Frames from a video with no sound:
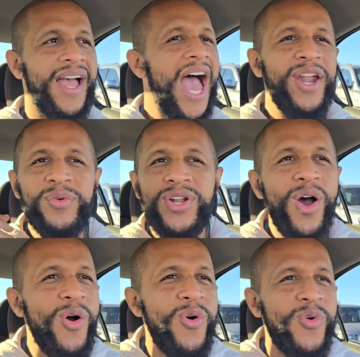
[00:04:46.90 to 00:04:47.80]
I don't
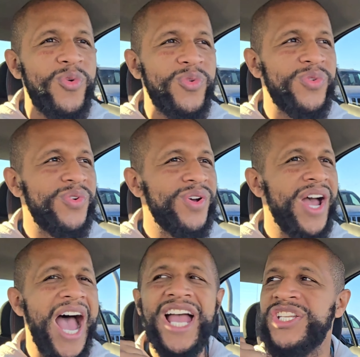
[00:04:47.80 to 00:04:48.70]
know.
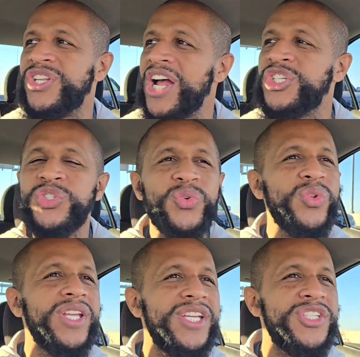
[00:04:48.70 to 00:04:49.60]
I
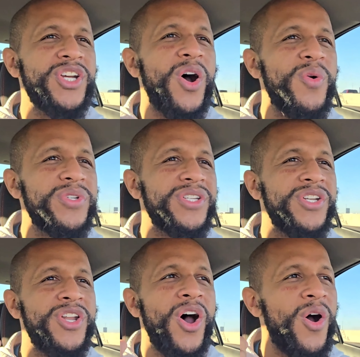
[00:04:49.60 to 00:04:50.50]
truly
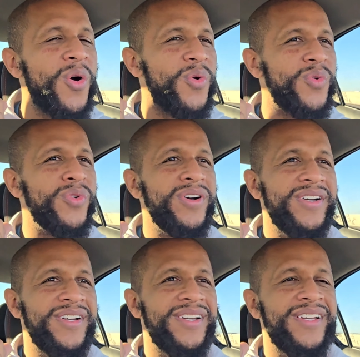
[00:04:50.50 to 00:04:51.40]
don't know
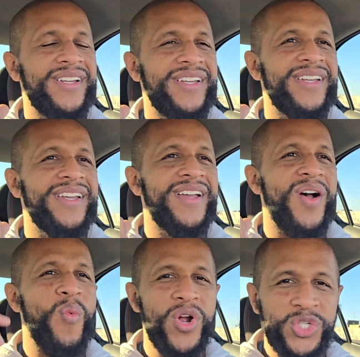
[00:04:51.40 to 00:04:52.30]

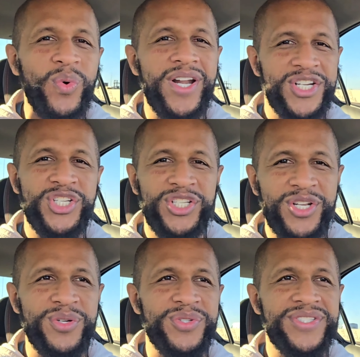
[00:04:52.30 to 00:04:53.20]
which one I should
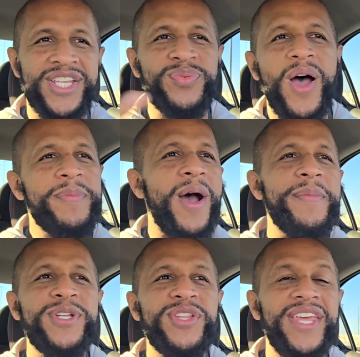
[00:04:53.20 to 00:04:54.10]
use. That's why I'm
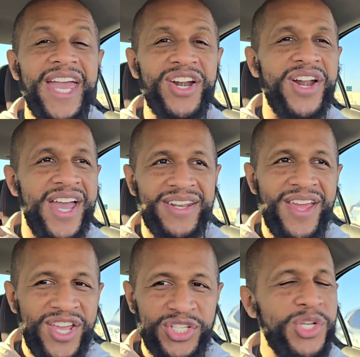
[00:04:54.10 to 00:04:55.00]
coming to the internet,
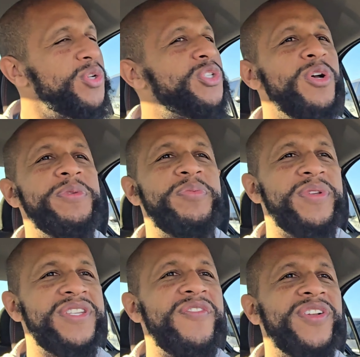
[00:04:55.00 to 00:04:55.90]
YouTube
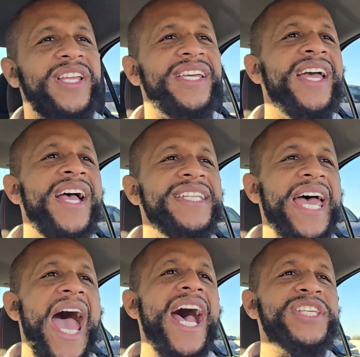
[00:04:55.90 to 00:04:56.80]
specifically, to
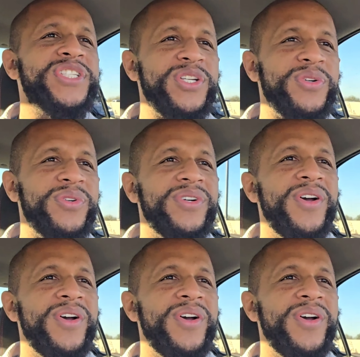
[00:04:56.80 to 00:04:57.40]
ask you,